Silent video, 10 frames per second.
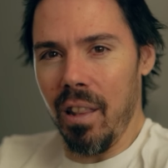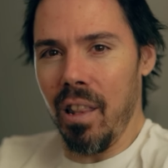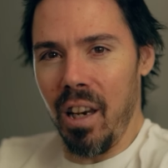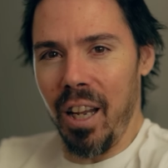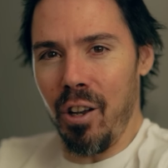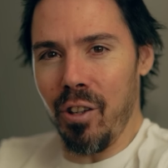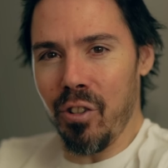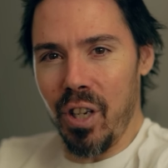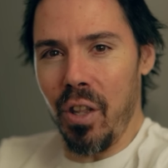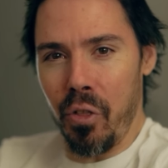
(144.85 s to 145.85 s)
The Nikon
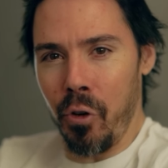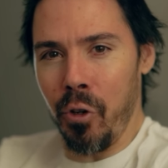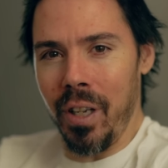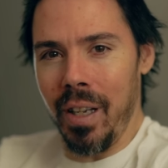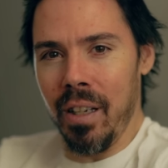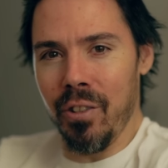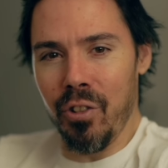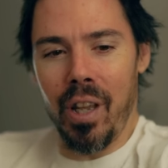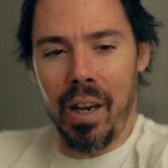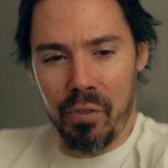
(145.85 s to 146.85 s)
Z30,
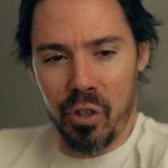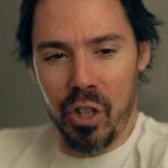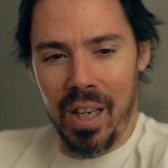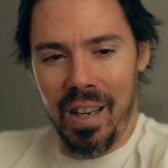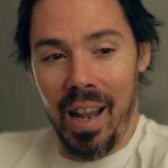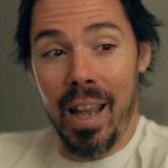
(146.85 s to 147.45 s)
ZFC,